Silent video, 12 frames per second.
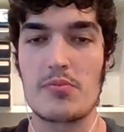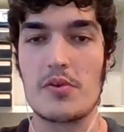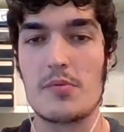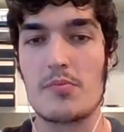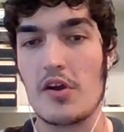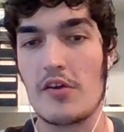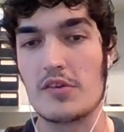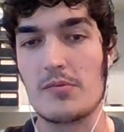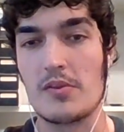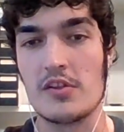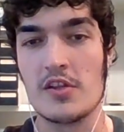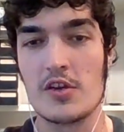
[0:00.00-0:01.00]

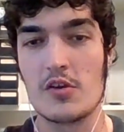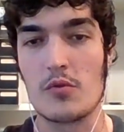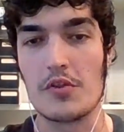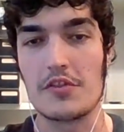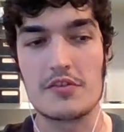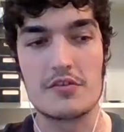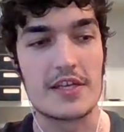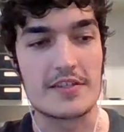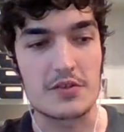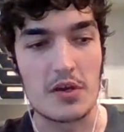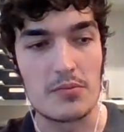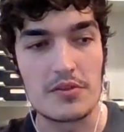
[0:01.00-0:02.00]
profitable with today's
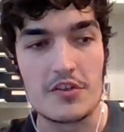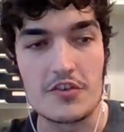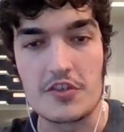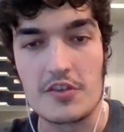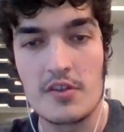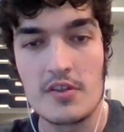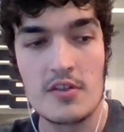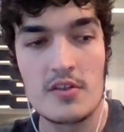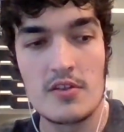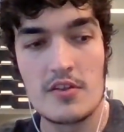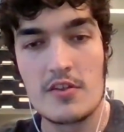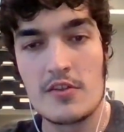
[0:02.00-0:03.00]
competition.
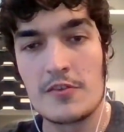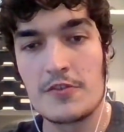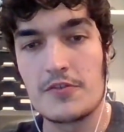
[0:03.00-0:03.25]
So.